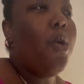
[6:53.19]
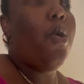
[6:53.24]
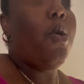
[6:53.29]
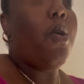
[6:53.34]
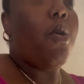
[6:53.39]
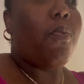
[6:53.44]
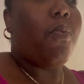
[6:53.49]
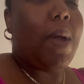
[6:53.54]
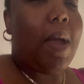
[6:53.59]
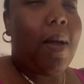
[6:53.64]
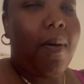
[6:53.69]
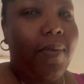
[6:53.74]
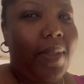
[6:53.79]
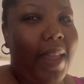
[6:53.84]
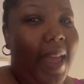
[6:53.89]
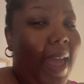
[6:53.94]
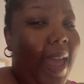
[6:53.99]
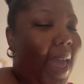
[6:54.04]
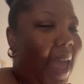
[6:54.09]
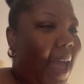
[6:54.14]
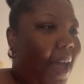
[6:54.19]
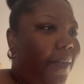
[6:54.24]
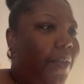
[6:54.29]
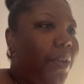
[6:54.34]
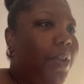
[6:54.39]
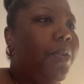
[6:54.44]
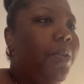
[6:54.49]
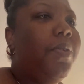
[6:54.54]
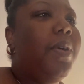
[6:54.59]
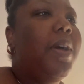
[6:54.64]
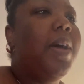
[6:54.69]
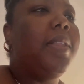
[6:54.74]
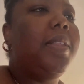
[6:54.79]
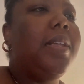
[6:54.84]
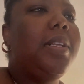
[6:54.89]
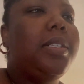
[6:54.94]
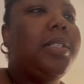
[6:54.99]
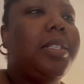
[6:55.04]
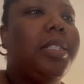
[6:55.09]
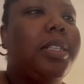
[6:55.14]
or around that avenue.
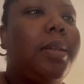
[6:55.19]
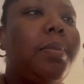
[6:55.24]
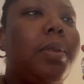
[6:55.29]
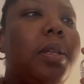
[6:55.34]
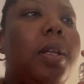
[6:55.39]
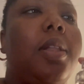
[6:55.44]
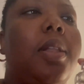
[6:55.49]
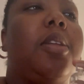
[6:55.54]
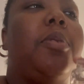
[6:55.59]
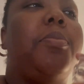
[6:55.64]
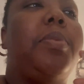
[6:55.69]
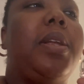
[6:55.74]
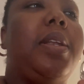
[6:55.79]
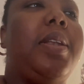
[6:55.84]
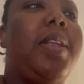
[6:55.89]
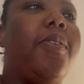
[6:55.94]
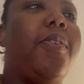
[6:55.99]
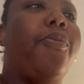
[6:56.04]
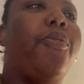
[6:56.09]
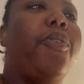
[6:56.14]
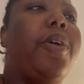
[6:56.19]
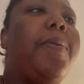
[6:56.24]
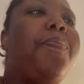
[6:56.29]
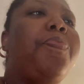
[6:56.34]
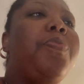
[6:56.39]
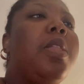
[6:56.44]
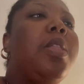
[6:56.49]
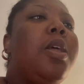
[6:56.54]
This is something a little bit different.